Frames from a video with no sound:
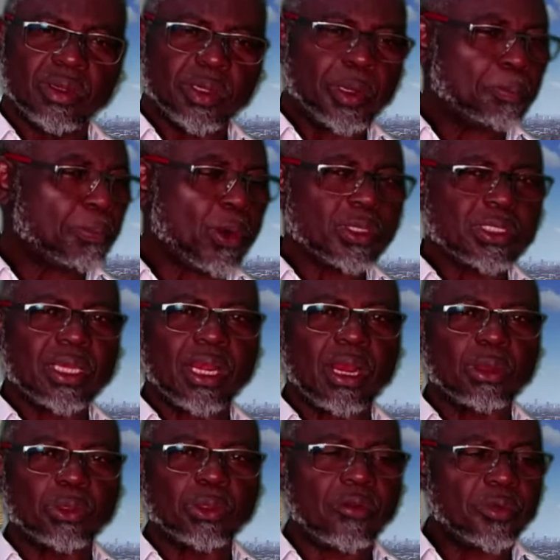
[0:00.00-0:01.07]
Reports
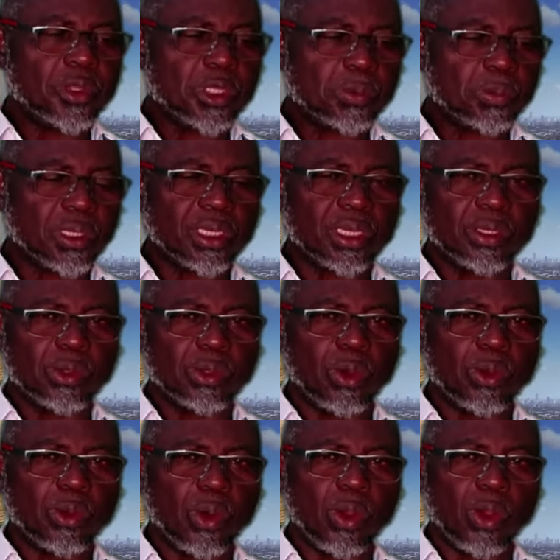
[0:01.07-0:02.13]
around you have been speaking
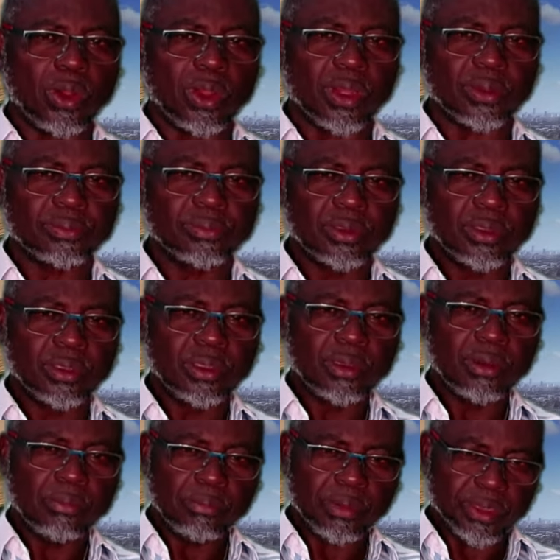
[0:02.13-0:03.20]
no wrong.
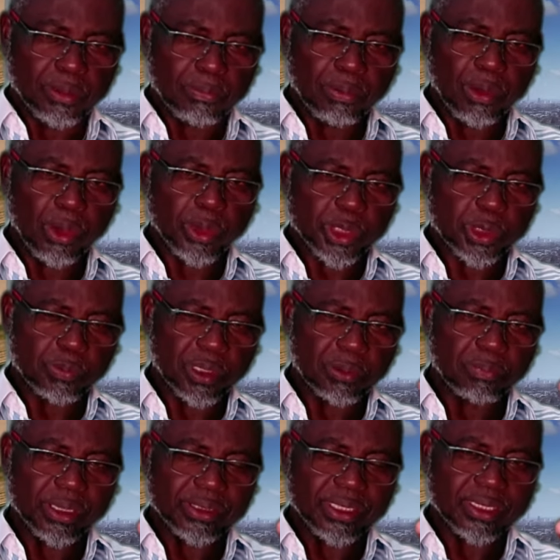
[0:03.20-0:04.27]
May the blood
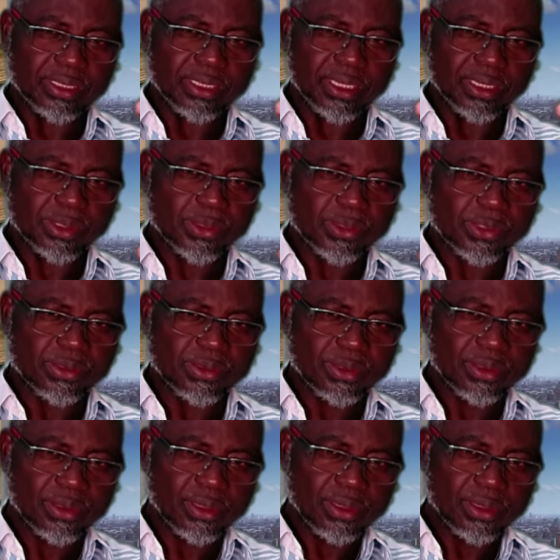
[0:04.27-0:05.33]
speak better things.
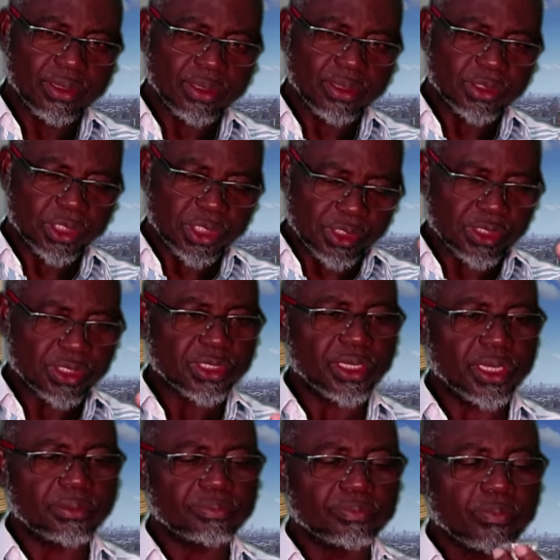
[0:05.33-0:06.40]
In Jesus'
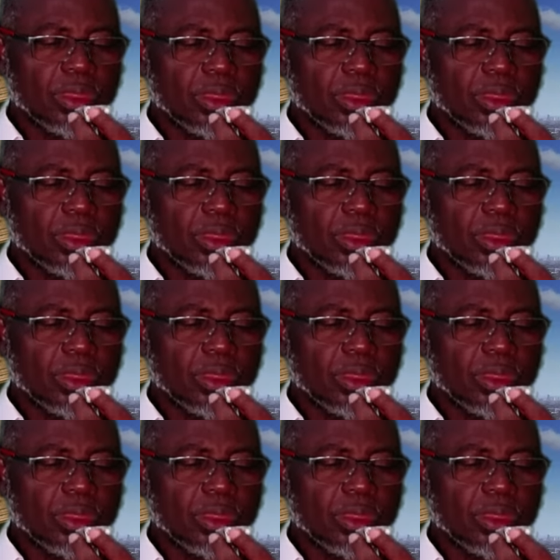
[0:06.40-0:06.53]
name.